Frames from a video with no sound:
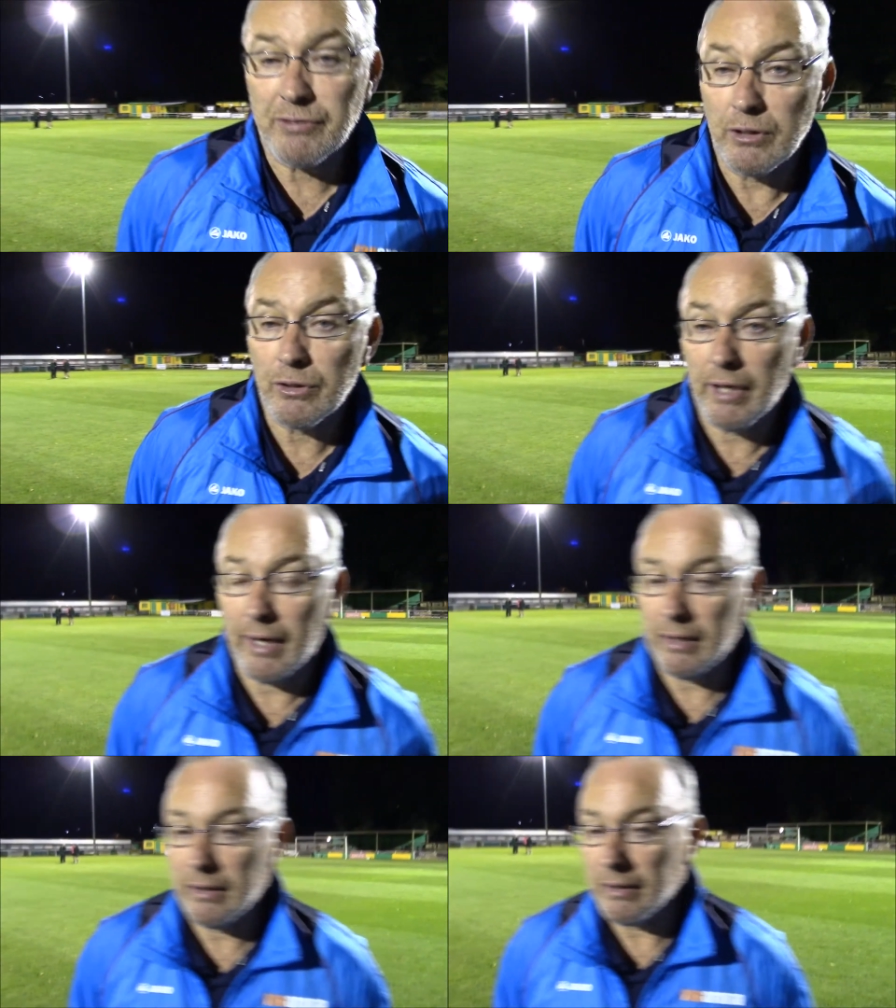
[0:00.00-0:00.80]
to look
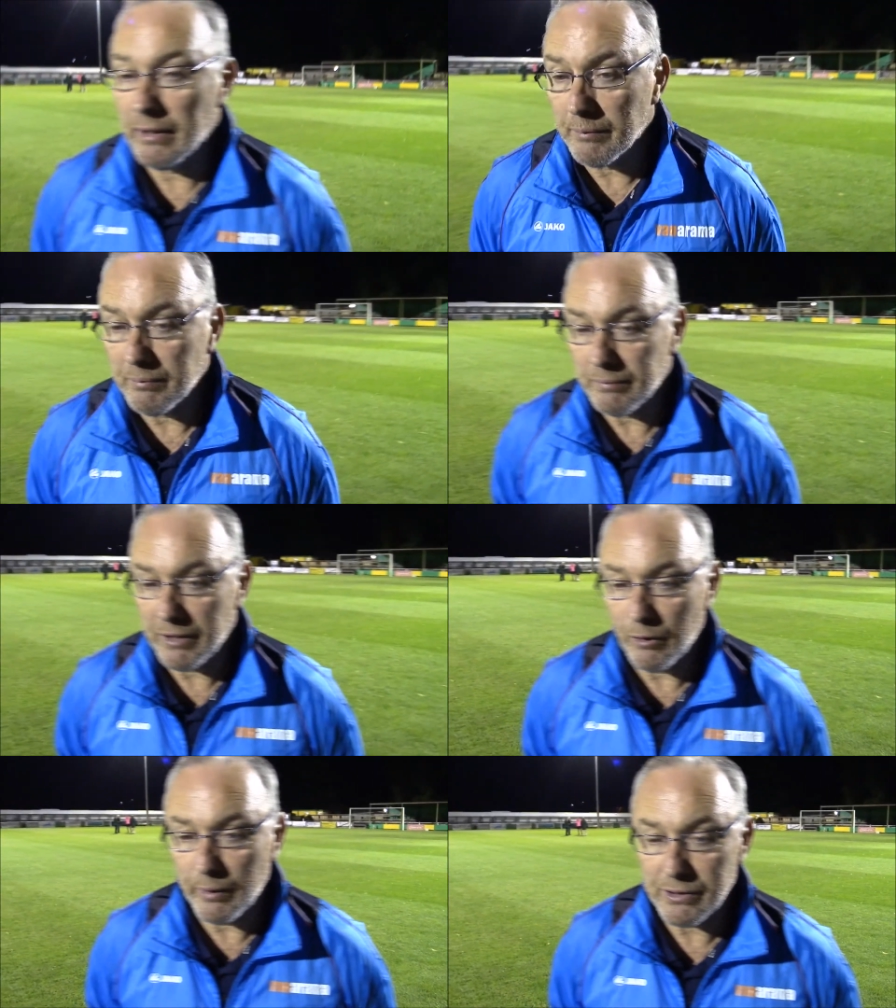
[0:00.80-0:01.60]
at,
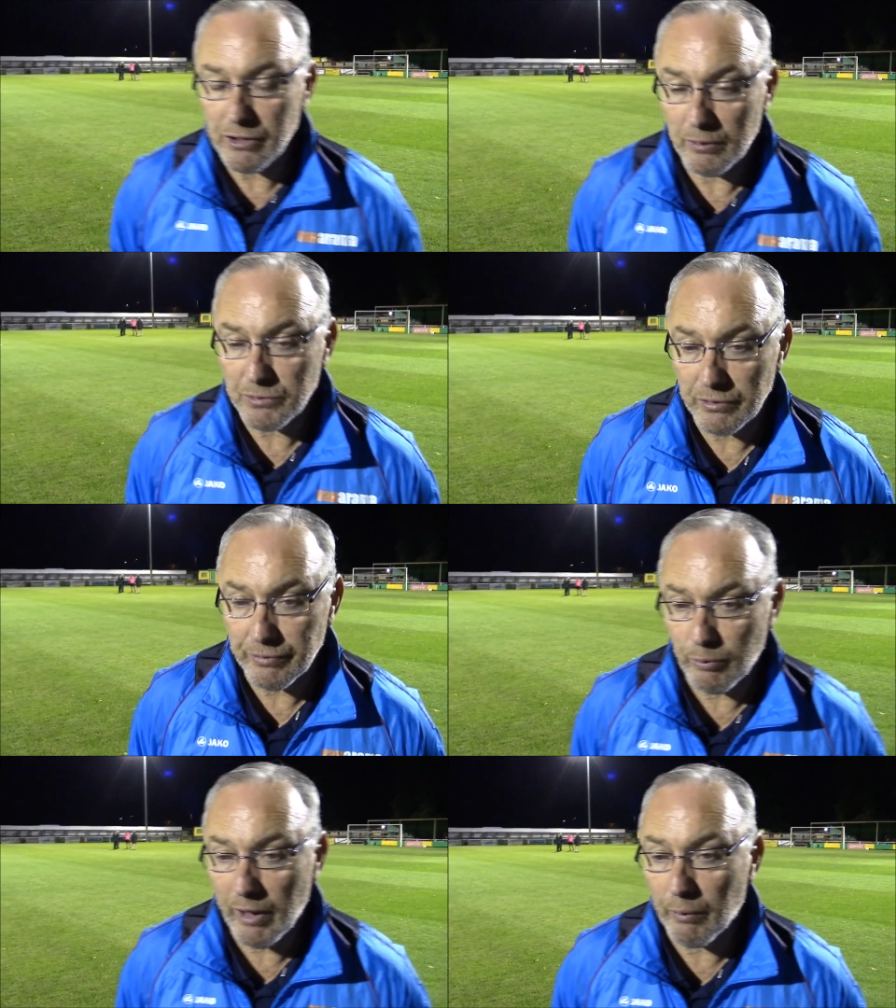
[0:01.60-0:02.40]
Neil, in terms of
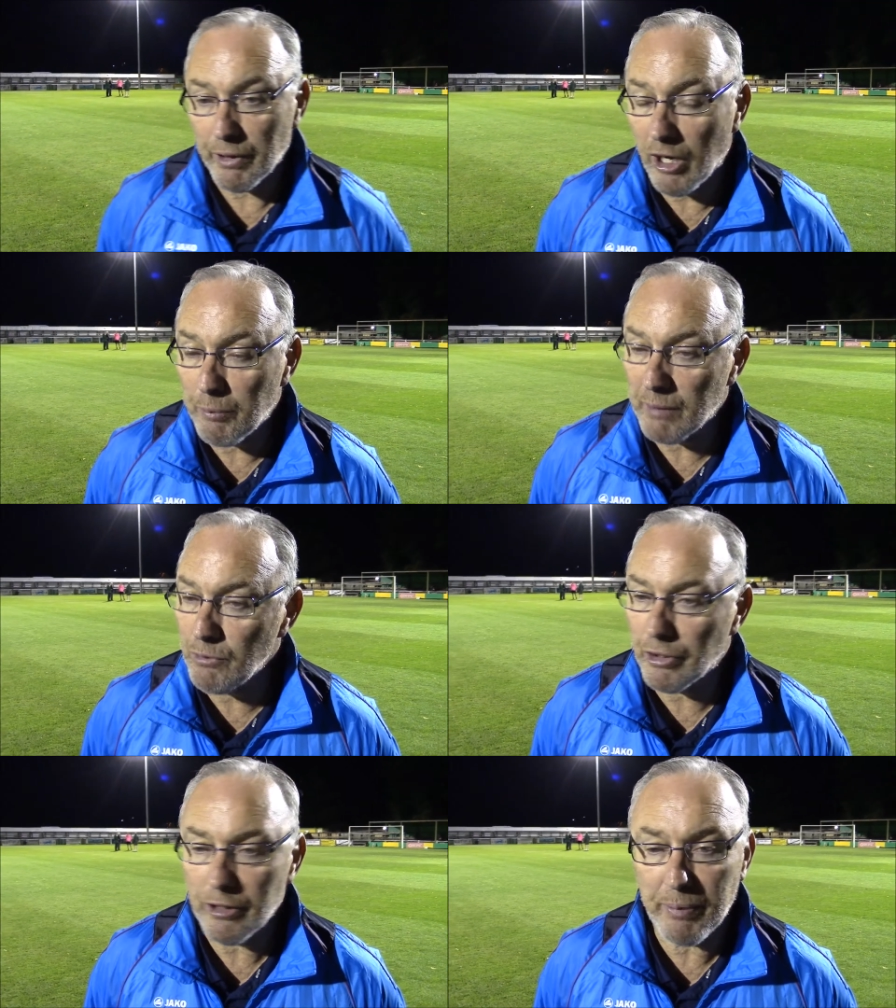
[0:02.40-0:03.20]
where we are. But I'm
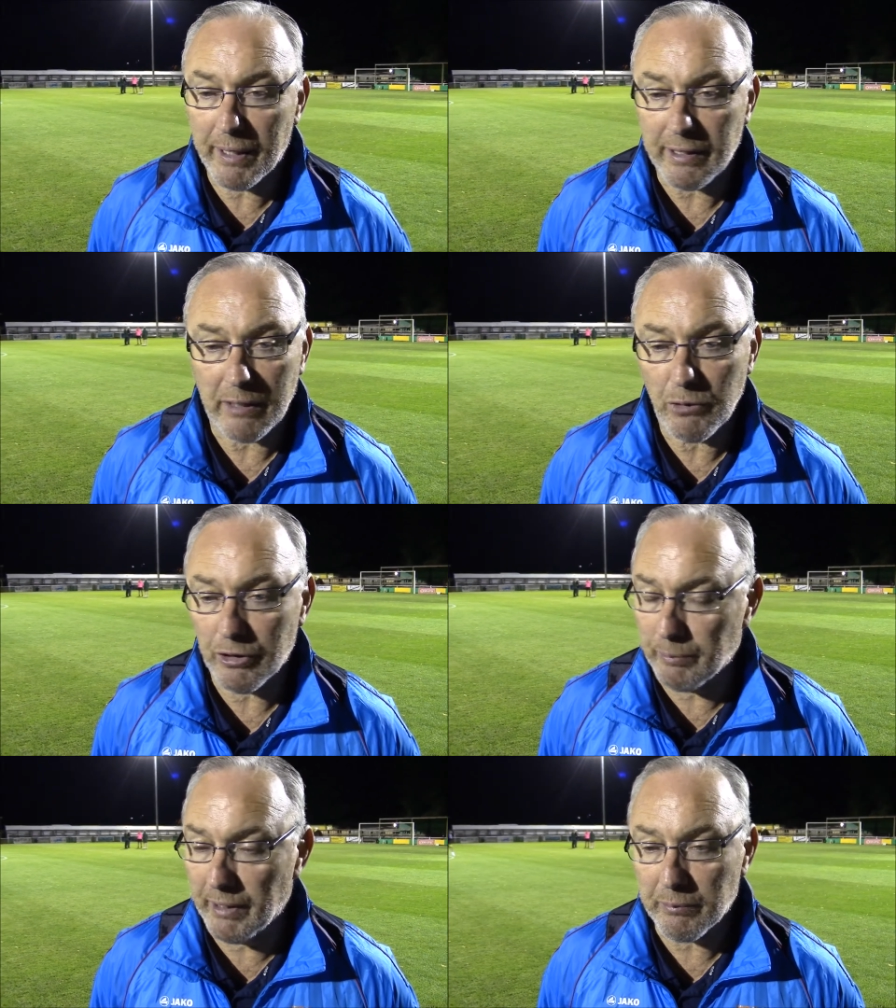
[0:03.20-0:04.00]
not going to panic. I'm not
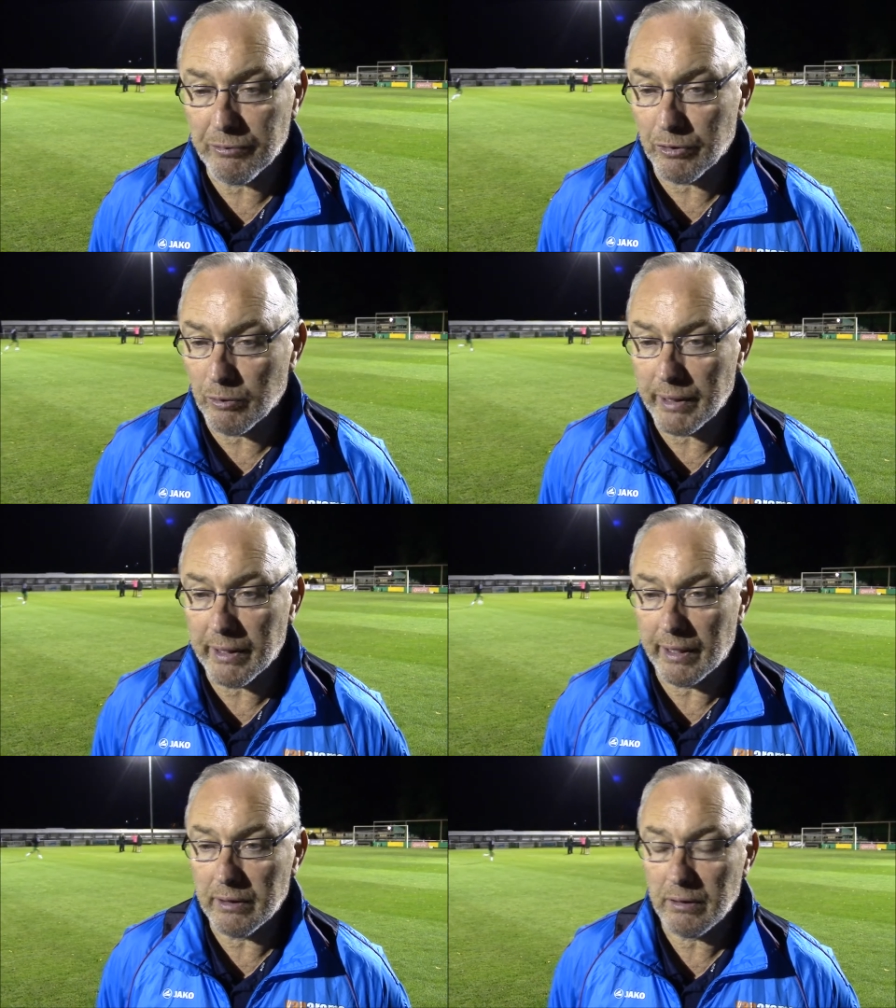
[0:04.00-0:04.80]
going to panic before the
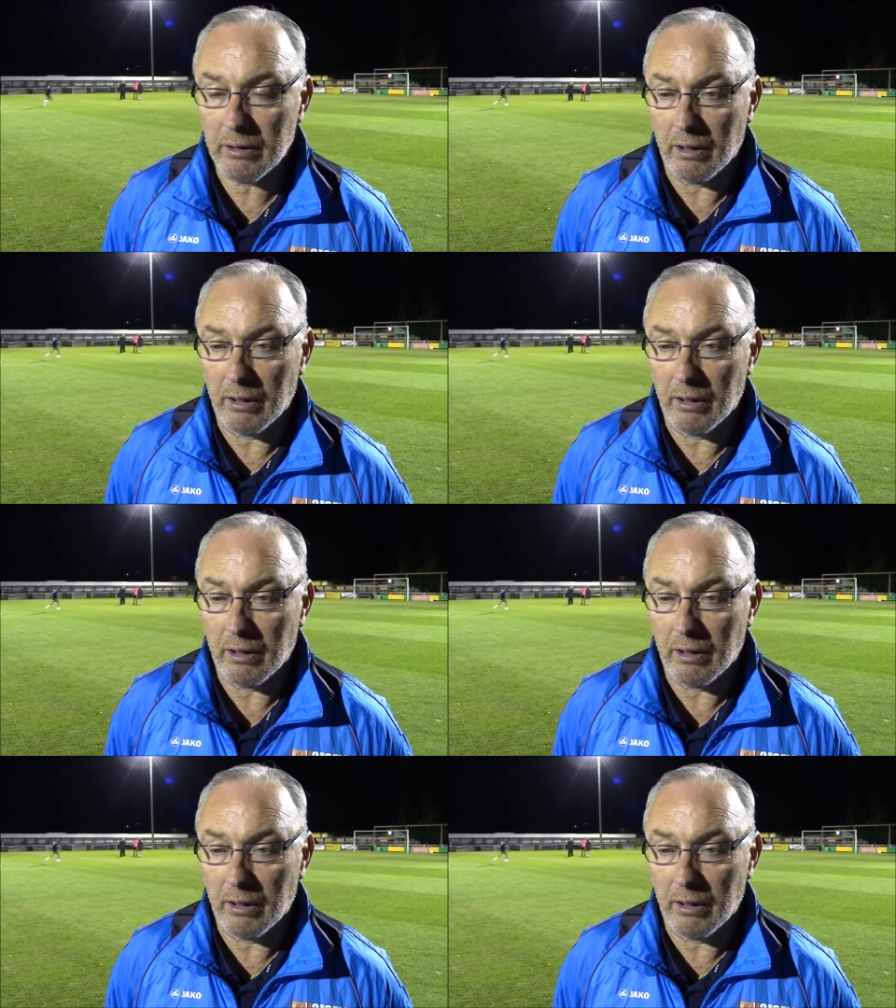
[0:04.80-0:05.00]
weekend.